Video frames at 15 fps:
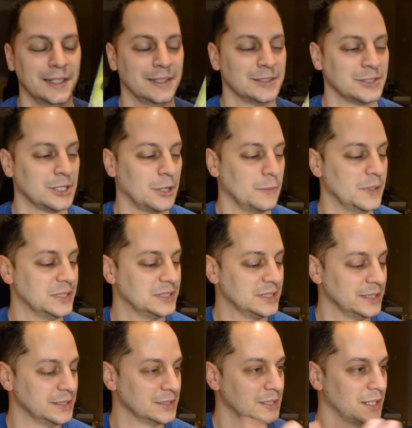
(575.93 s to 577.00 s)
So this
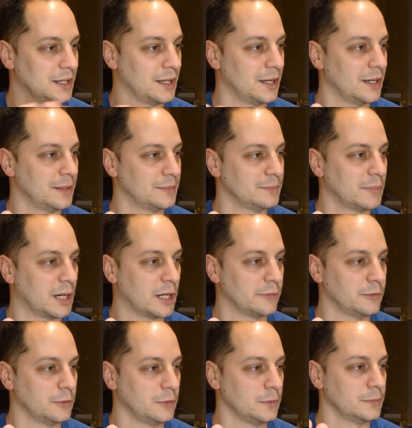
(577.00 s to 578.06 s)
is
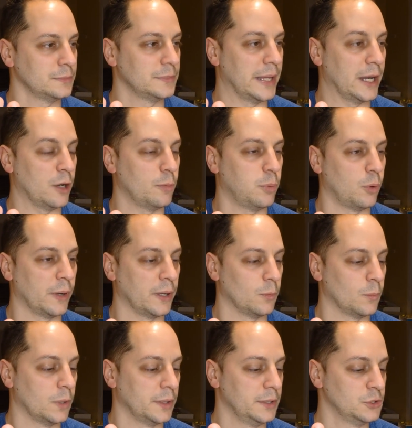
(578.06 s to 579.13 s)
Marvel Now
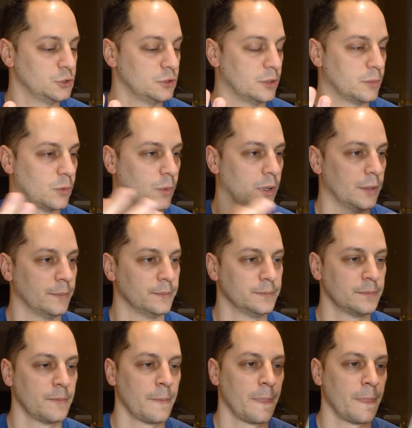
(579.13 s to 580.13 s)
.1, issue number 1.